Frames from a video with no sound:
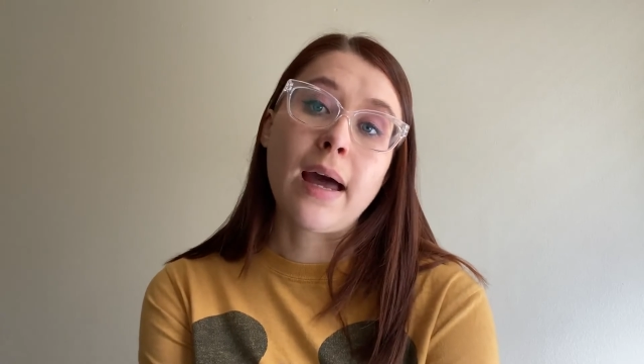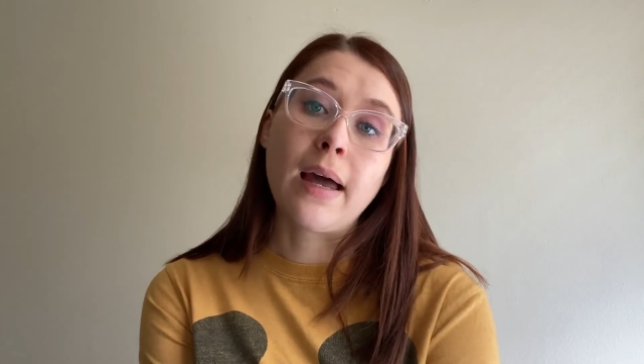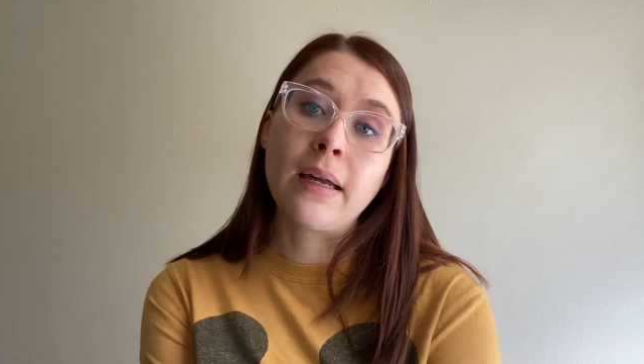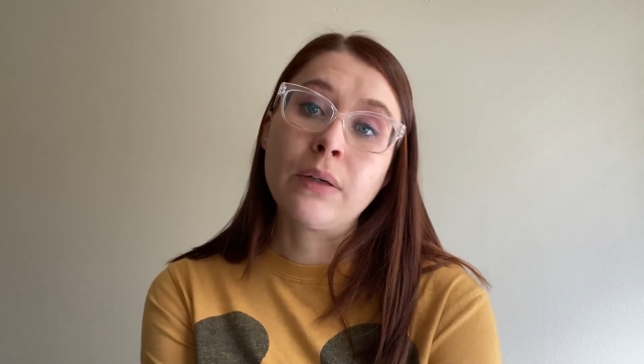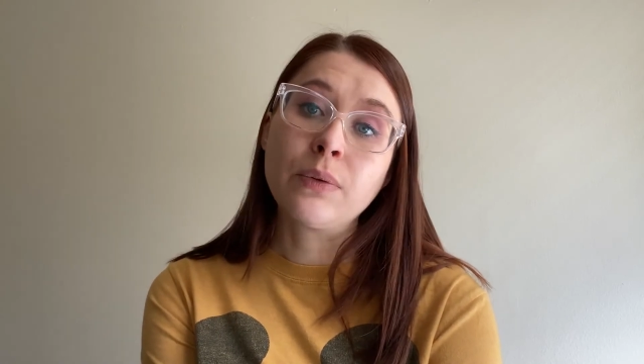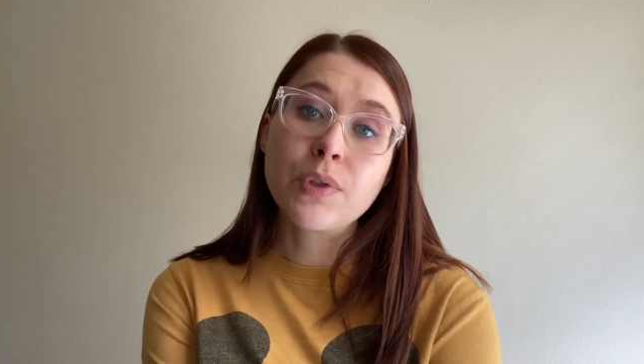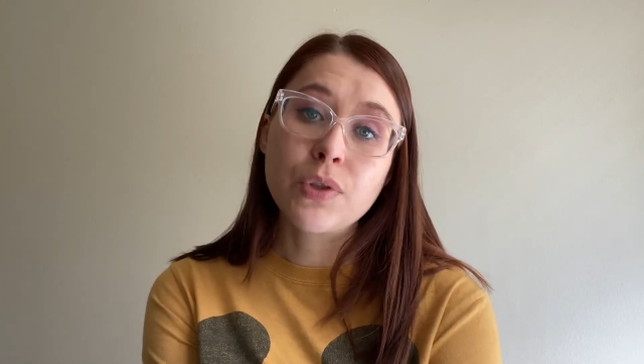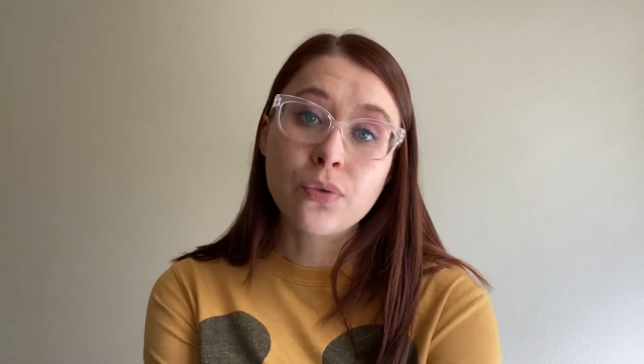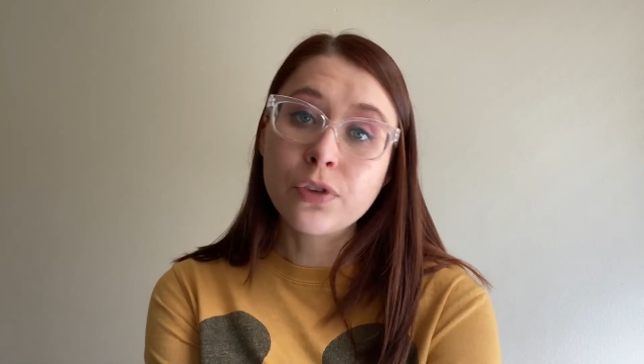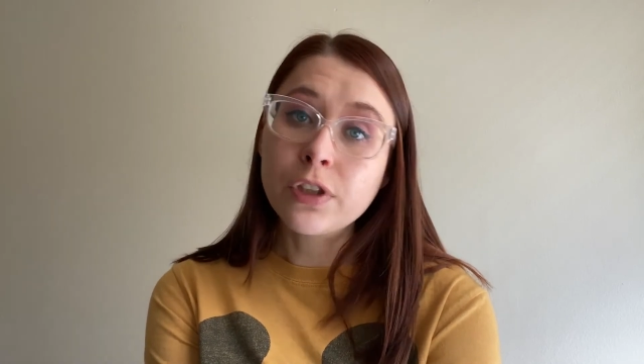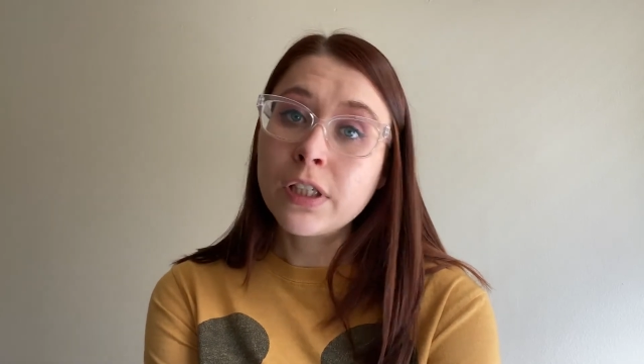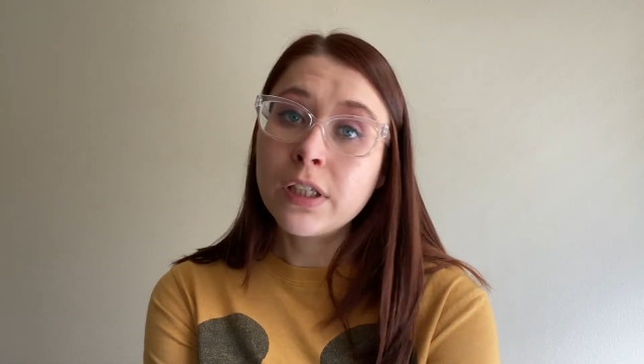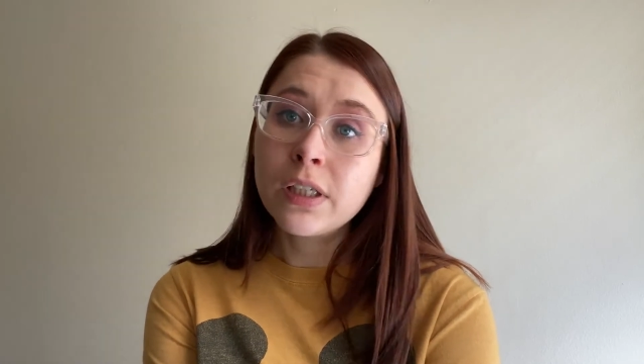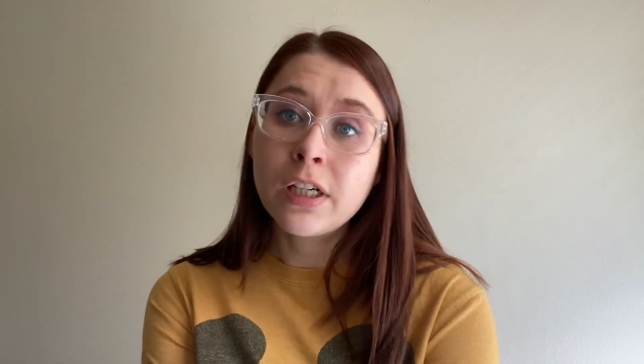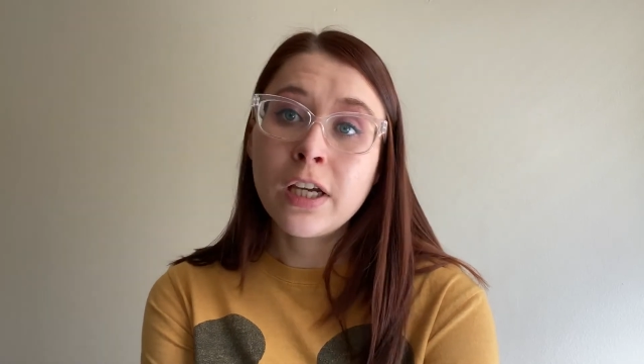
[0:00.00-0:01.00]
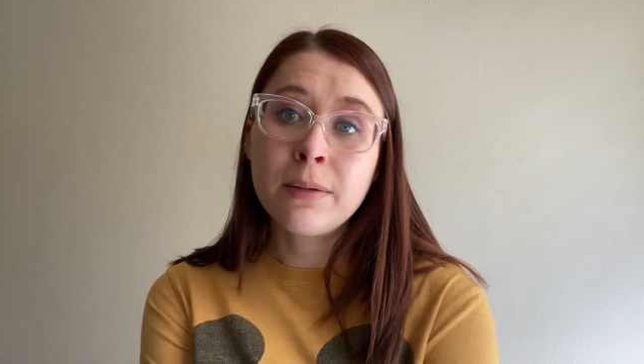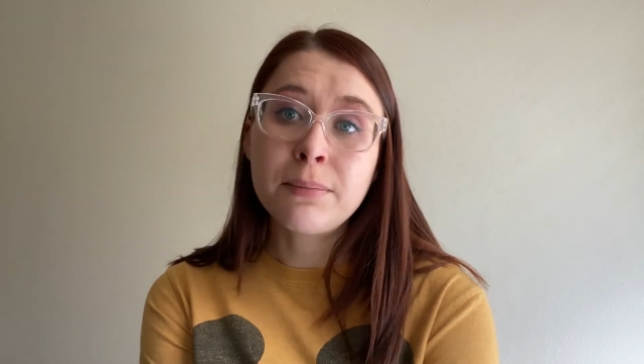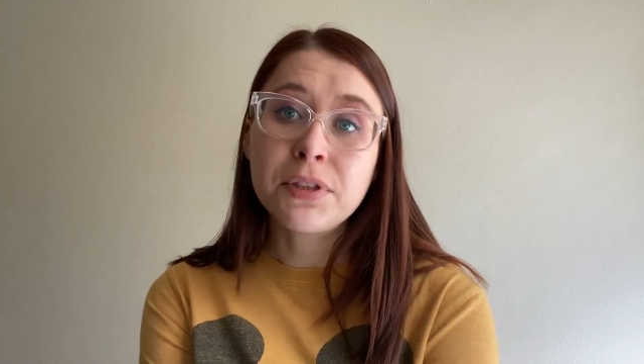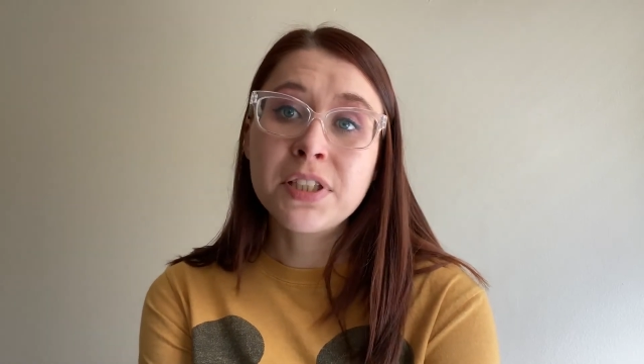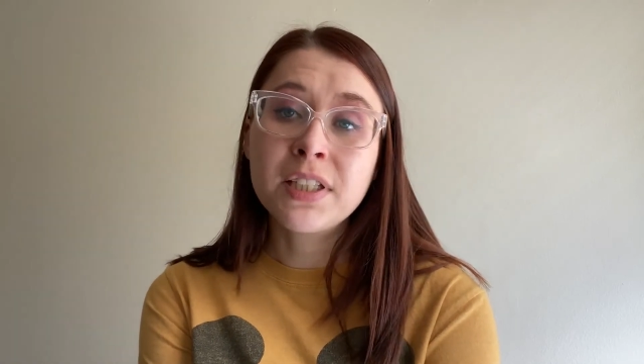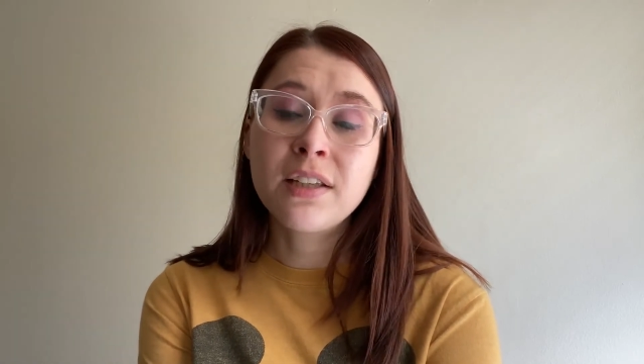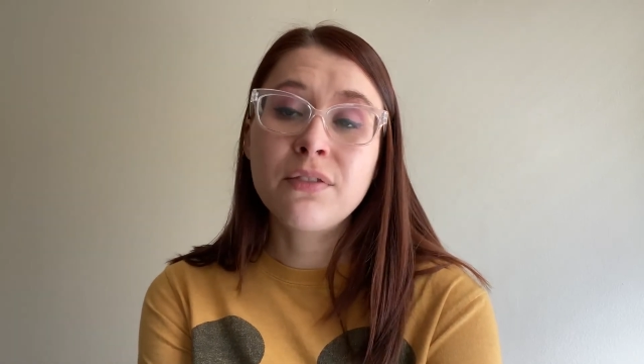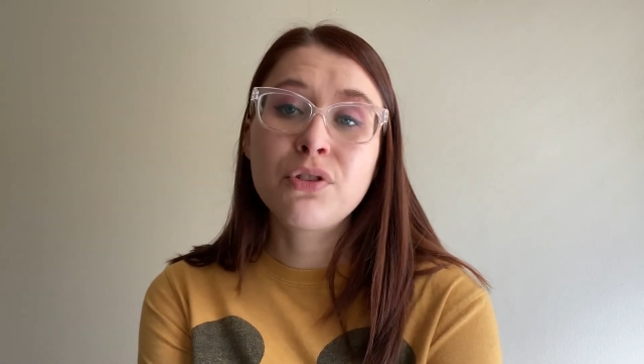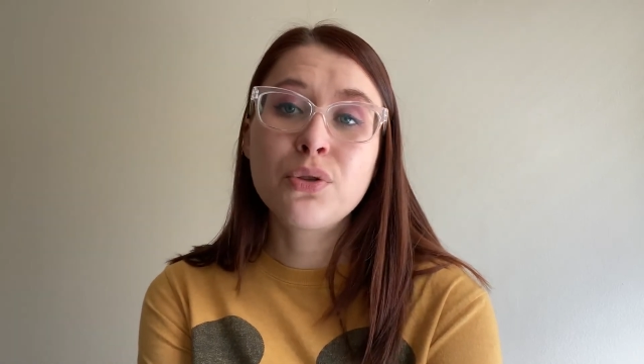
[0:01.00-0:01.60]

I was only able to give